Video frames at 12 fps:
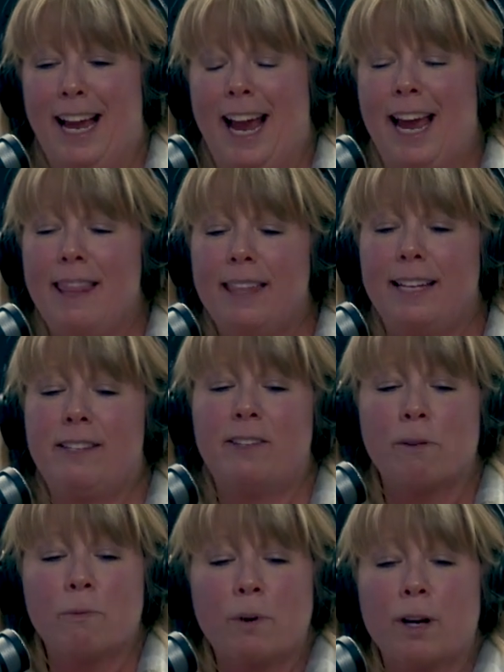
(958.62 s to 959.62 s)
and then to
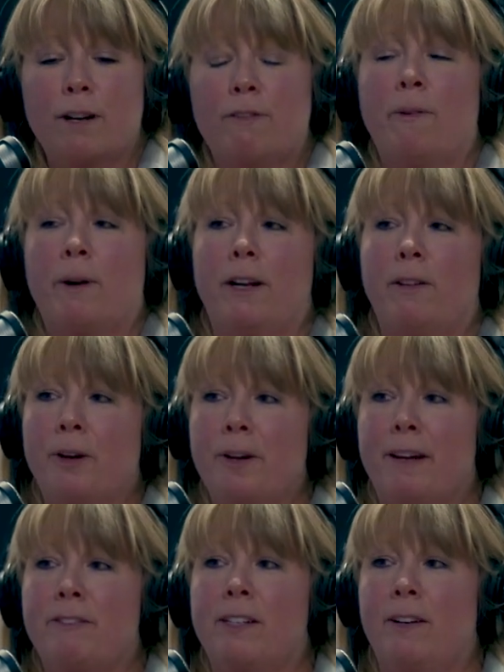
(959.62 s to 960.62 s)
work for a loan
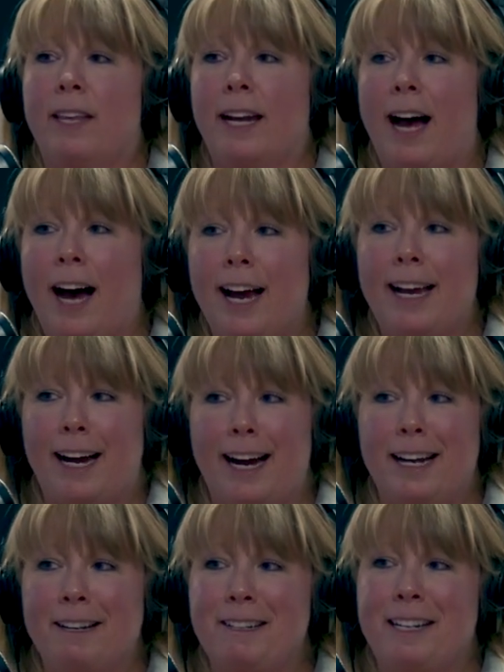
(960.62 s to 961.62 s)
officer that I
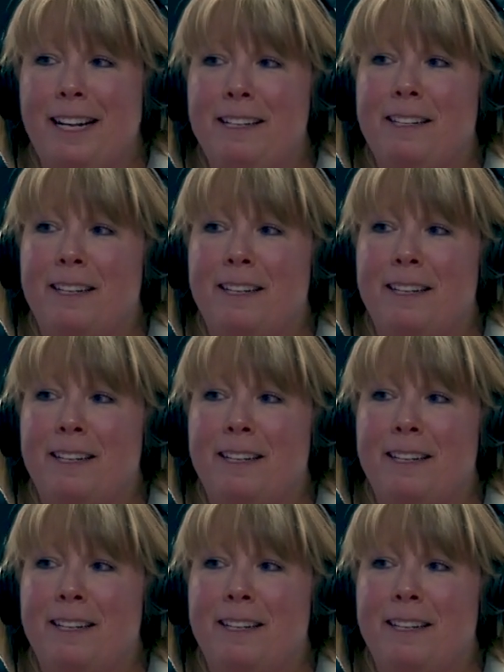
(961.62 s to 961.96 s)
hired into the